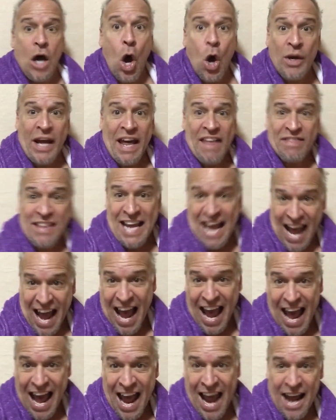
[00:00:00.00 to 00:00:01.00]
Okay, the
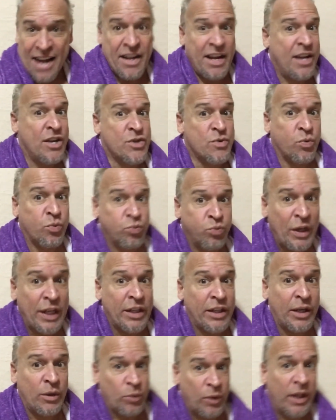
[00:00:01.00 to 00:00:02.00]
ad is really,
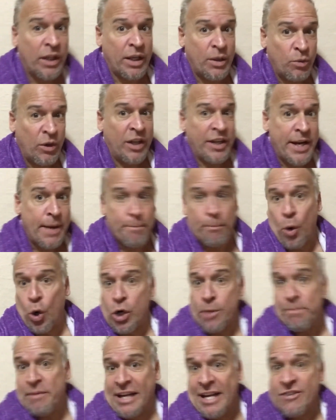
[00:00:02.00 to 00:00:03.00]
really, really important
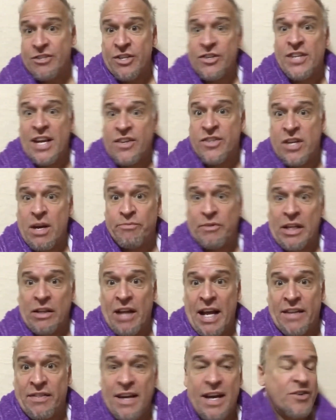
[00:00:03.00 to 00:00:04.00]
because it says something like
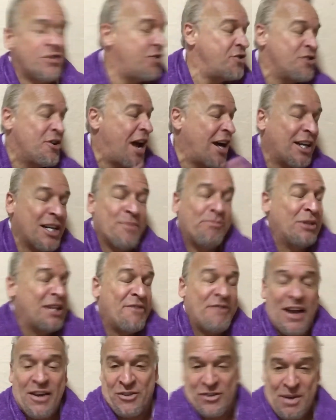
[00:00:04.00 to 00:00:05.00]
this. You're not going to believe how
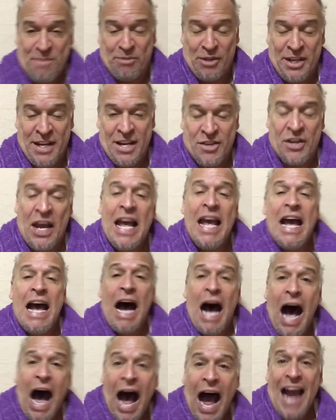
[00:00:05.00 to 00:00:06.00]
simple it is.
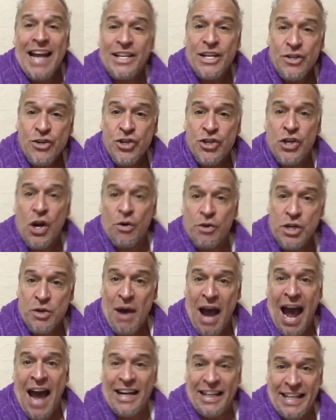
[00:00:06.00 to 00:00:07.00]
I can show you
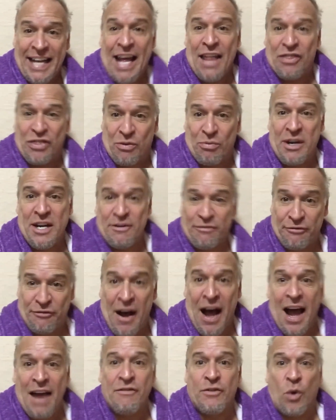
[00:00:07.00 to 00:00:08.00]
how to get 3 to
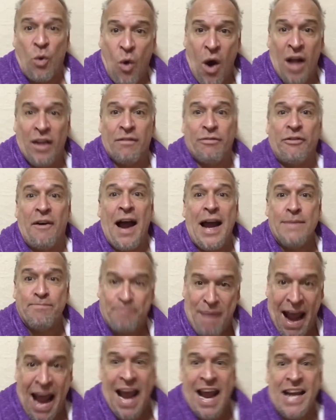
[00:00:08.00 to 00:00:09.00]
5 qualified
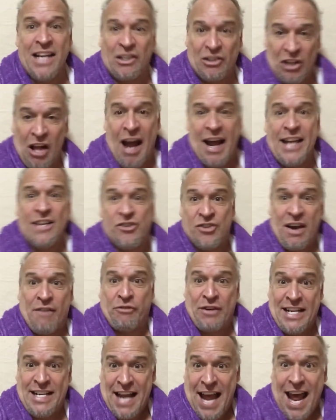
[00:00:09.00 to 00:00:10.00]
paying clients every
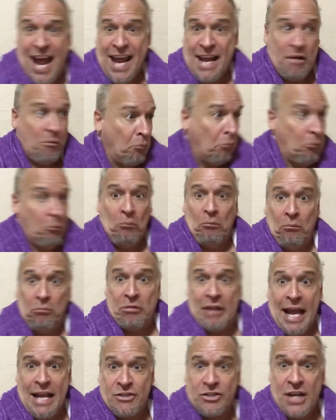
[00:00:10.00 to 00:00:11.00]
day.
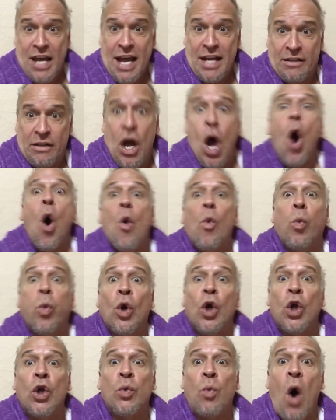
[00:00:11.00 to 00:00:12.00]
That's it.
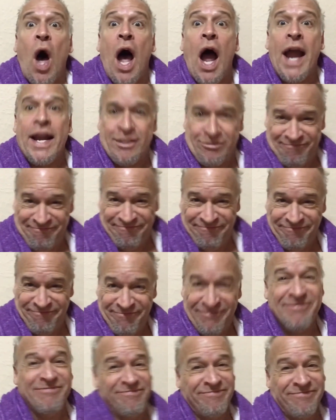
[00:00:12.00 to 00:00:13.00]
Worldwide.
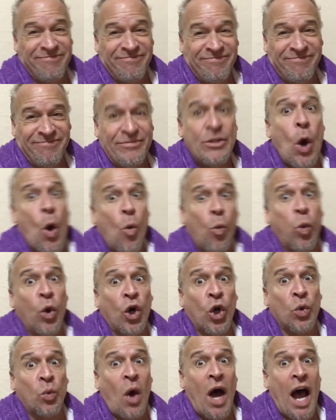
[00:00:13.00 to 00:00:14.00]

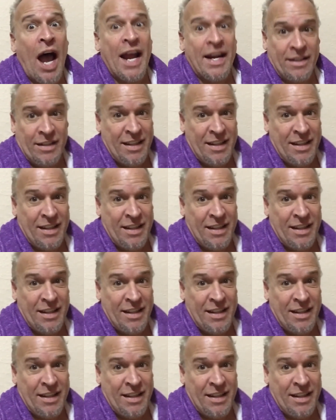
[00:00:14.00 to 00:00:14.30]
Worldwide.